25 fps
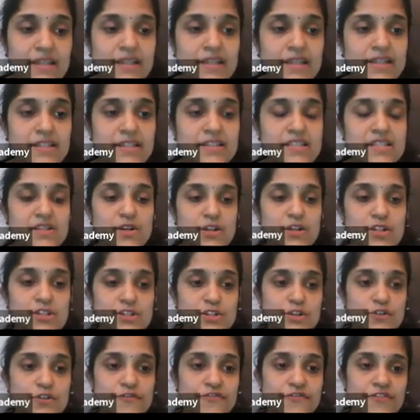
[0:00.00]
It is
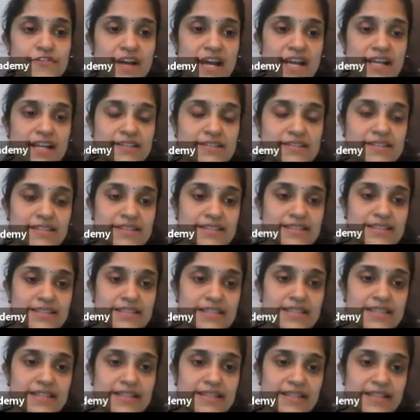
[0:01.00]
also a fact that
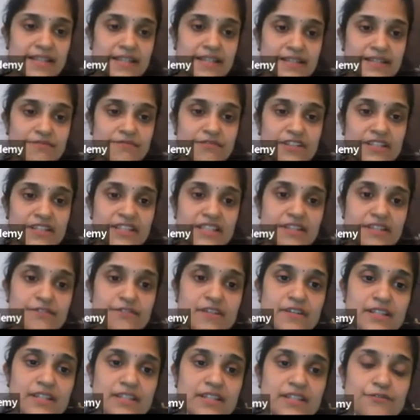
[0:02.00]
till date, very,
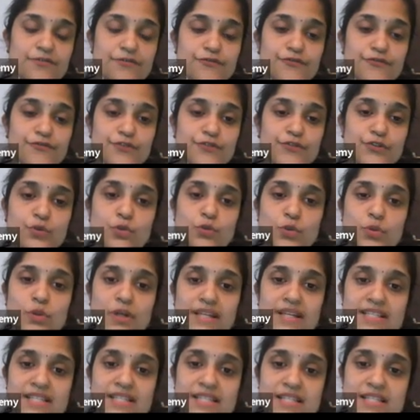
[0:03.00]
very few
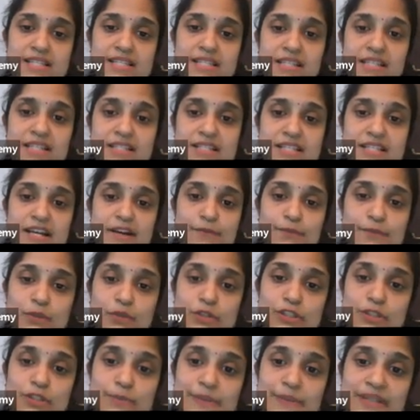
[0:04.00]
SSCs have put
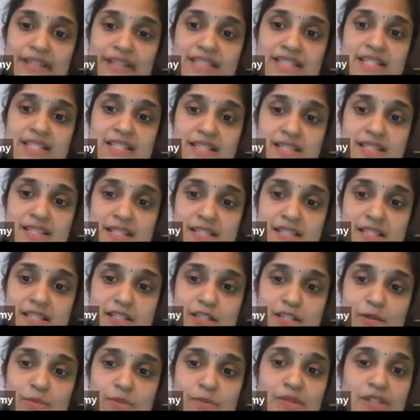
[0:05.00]
in place a
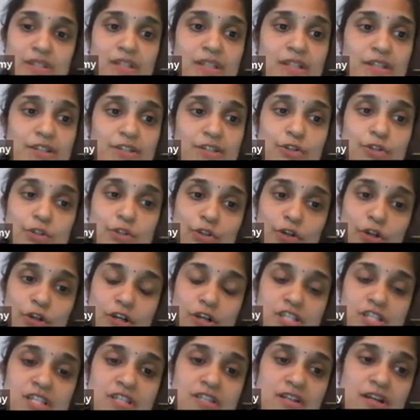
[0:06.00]
system to
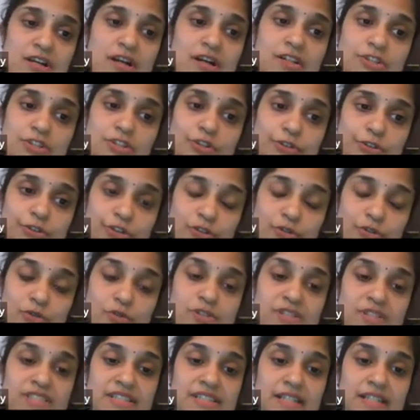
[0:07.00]
cross charge or
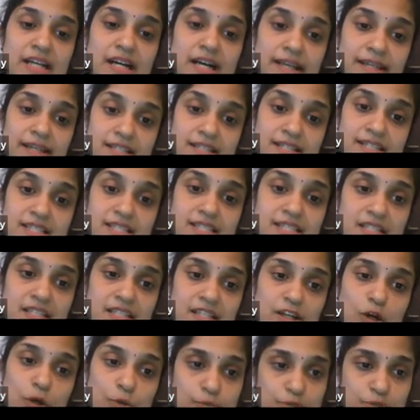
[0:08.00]
use the IST
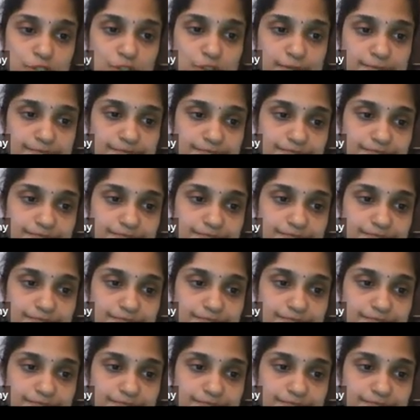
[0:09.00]
option.